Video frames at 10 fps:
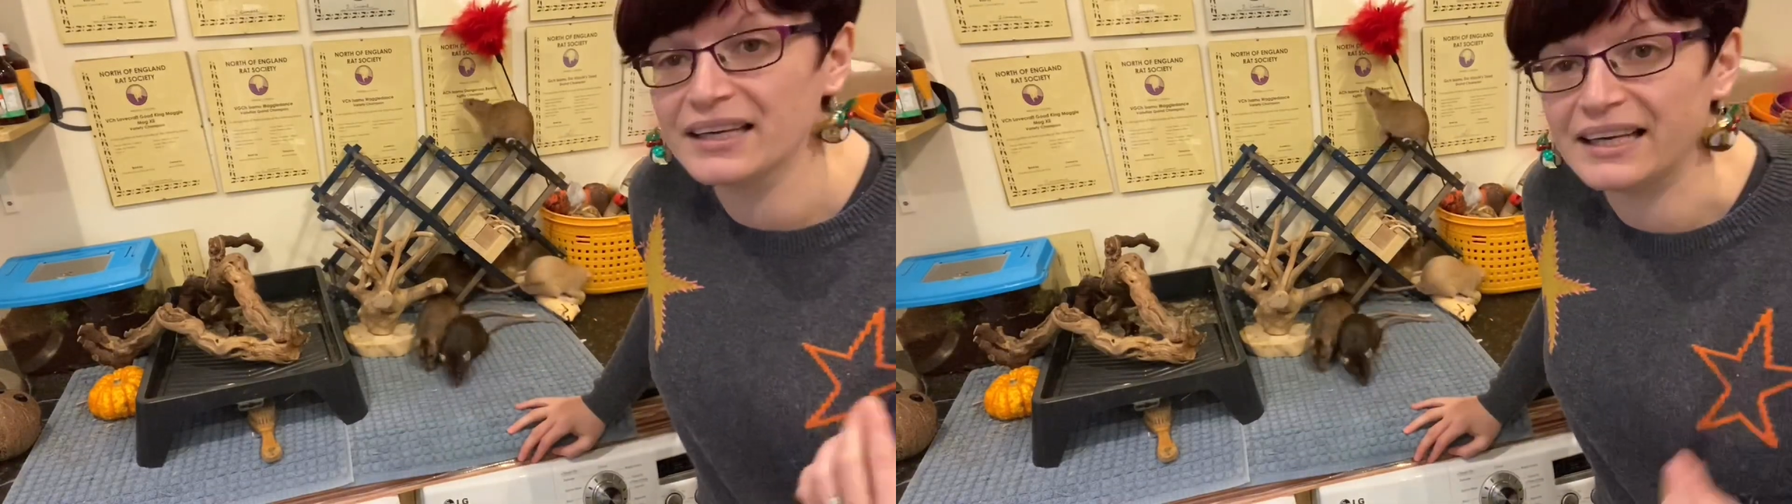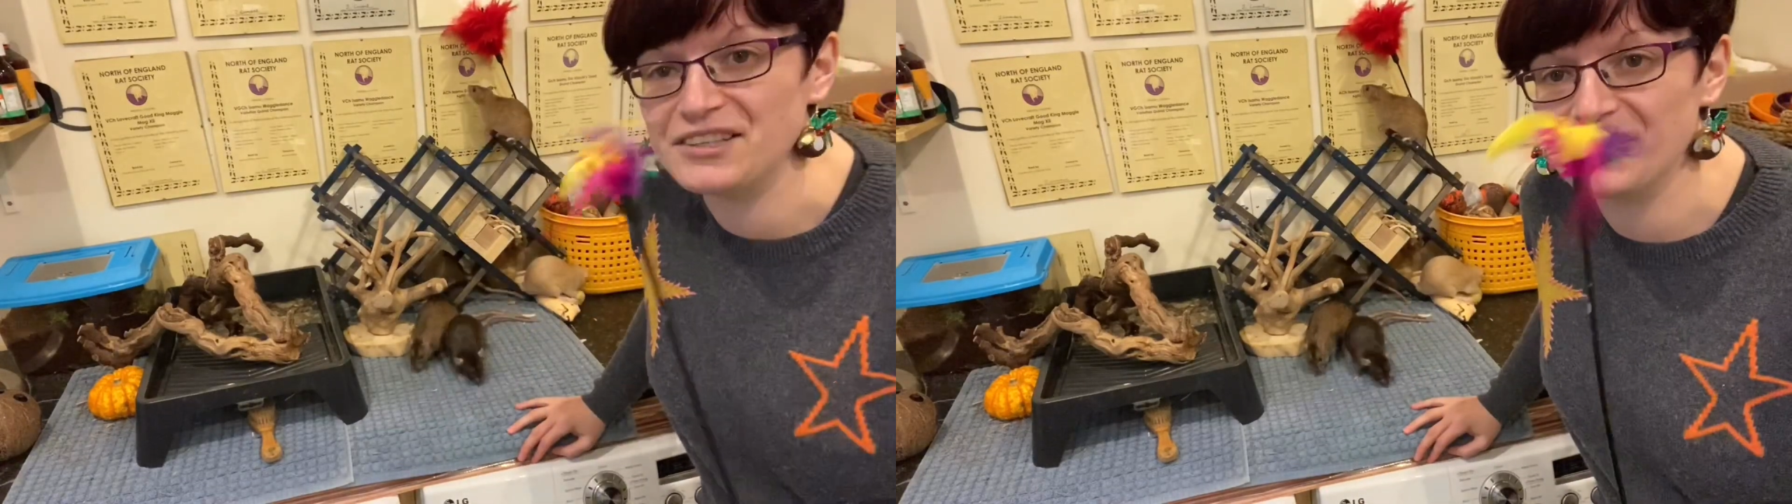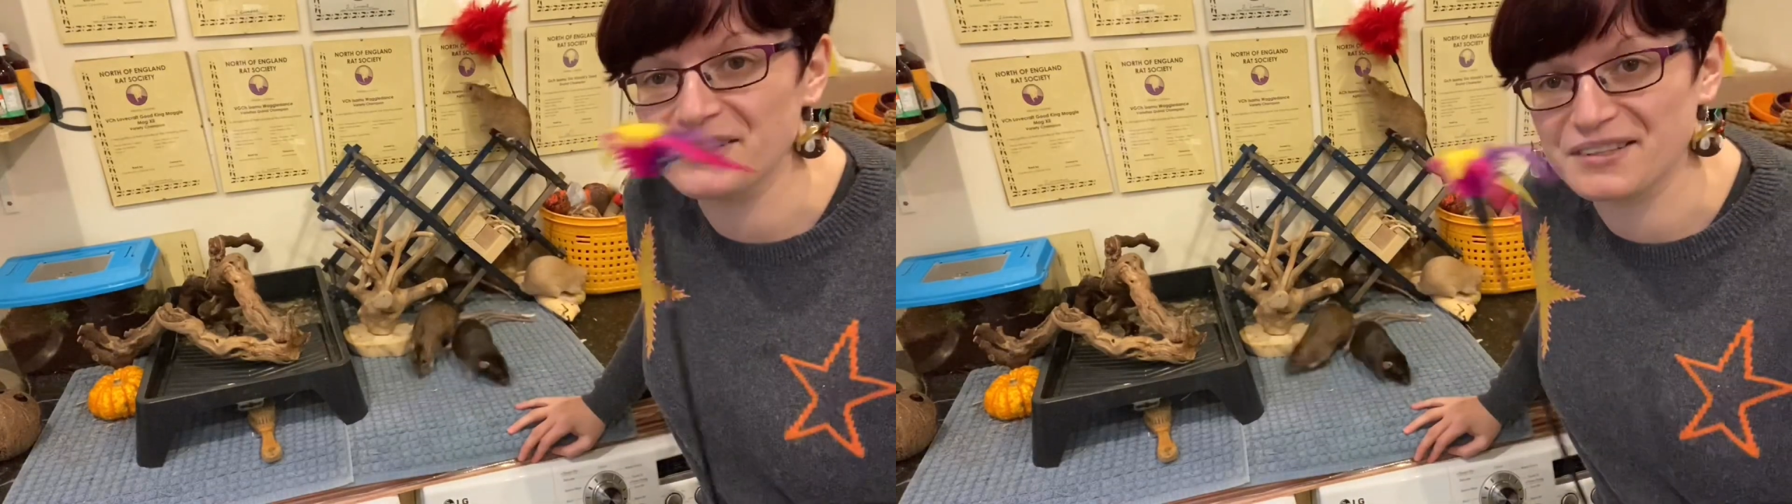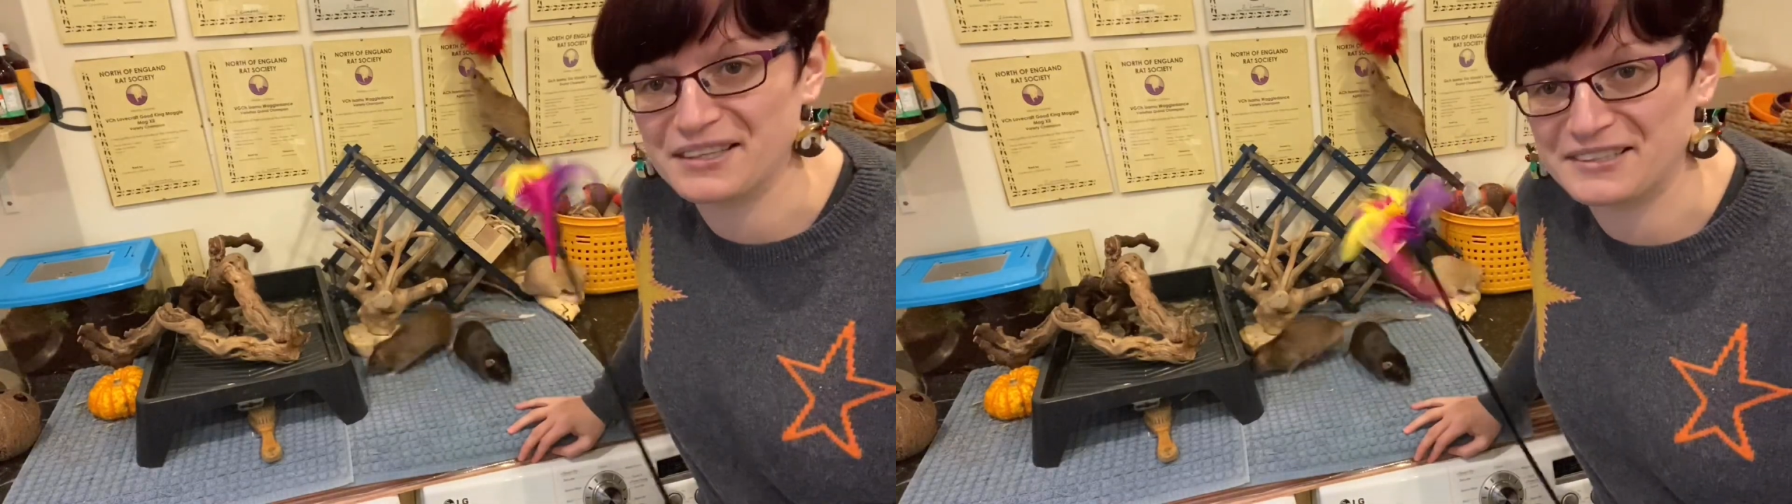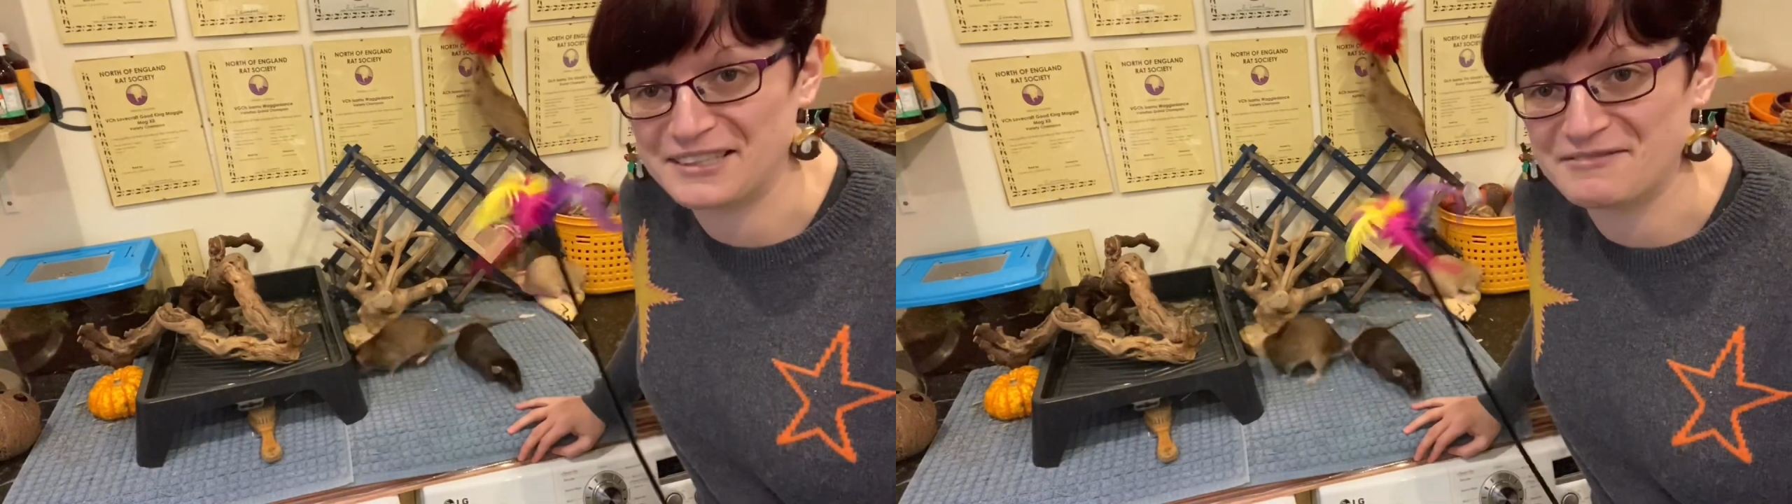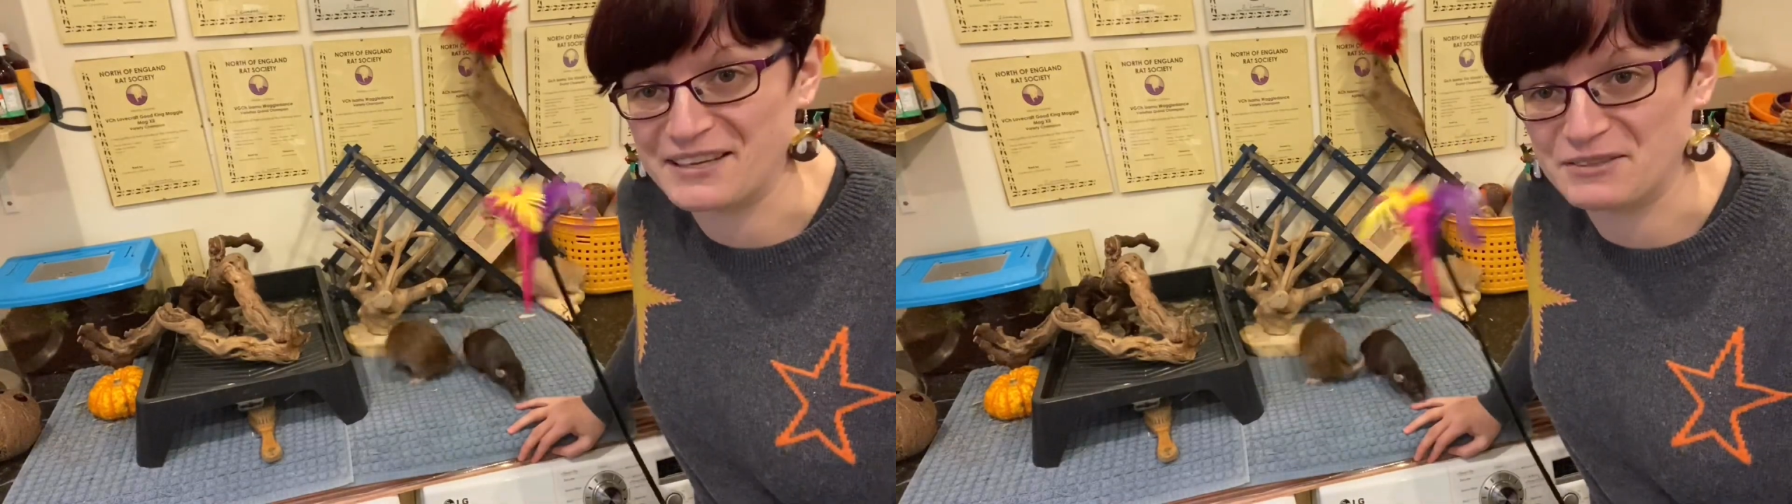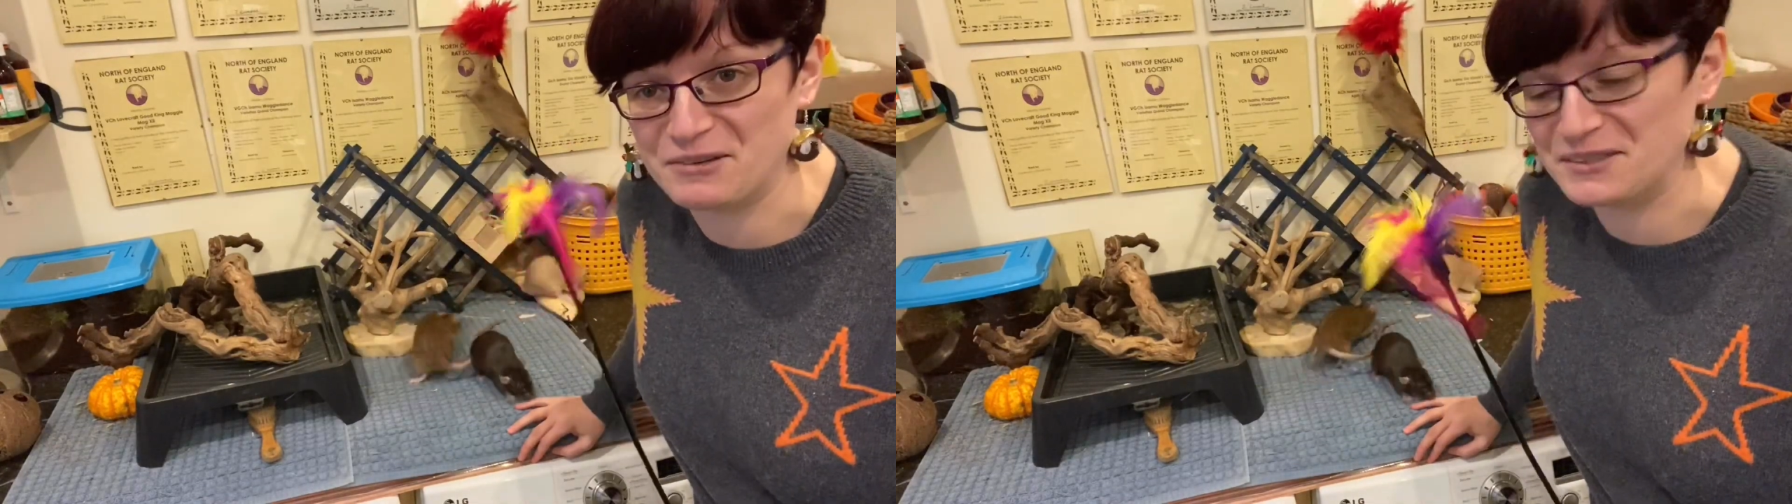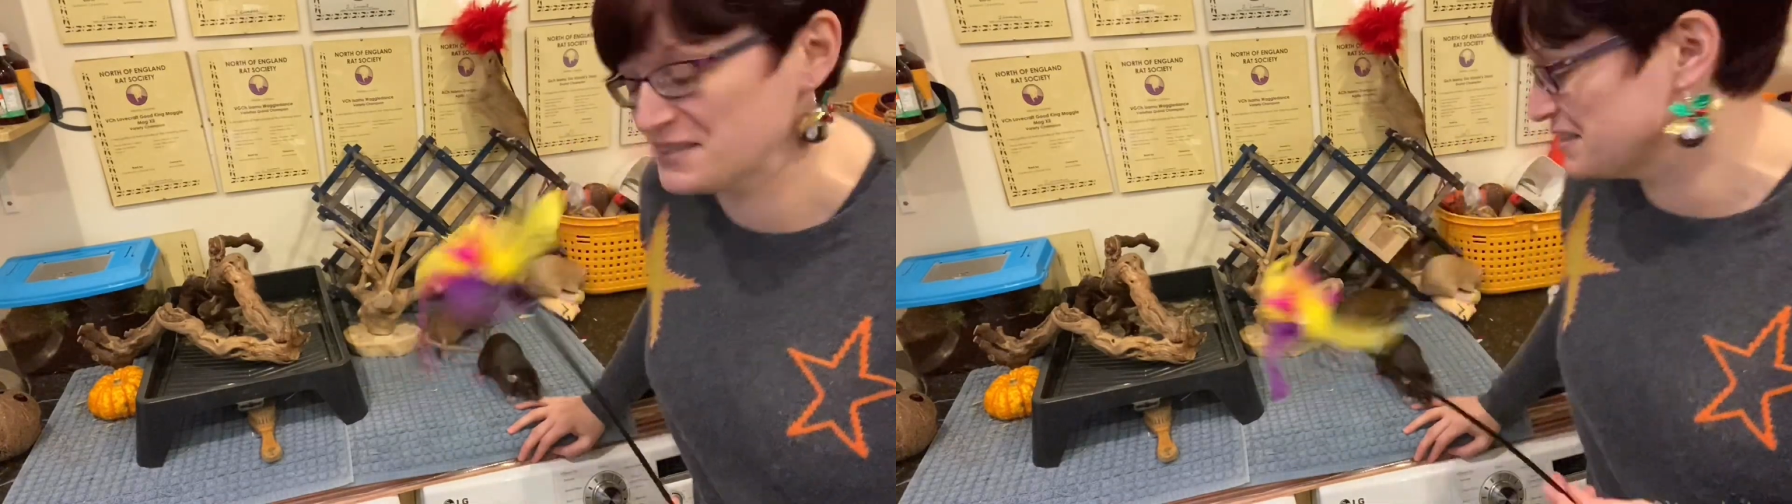is using things like feather
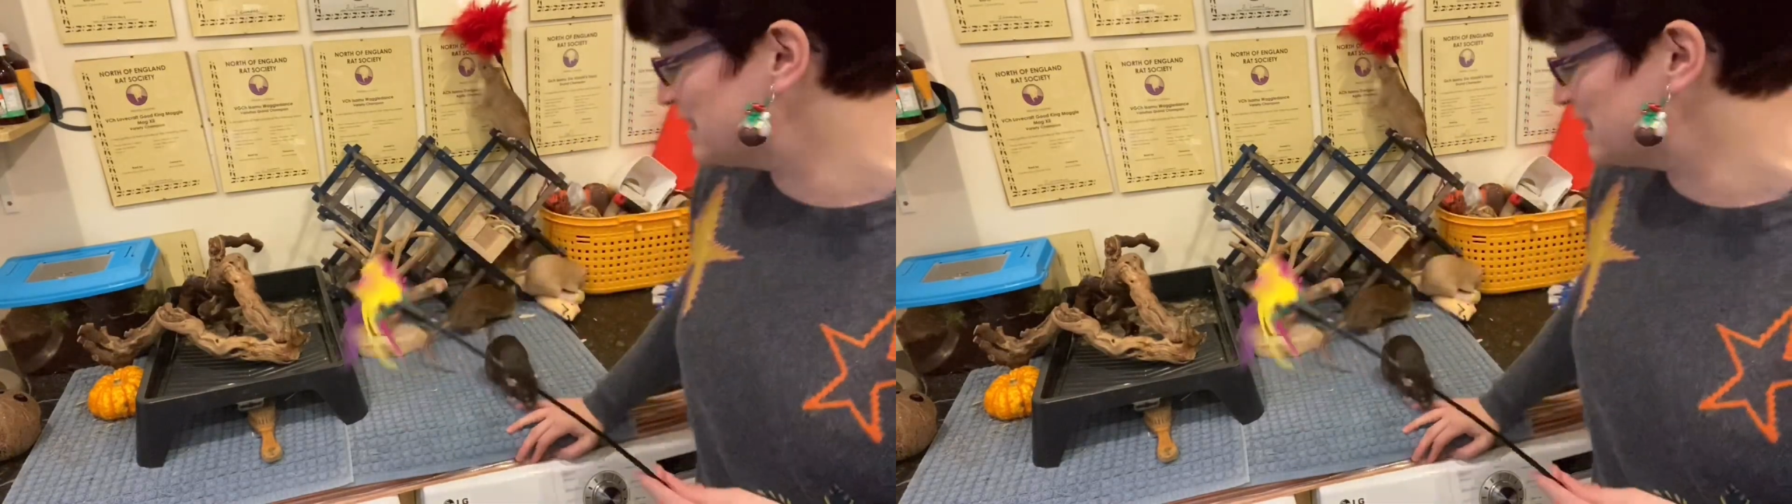wands,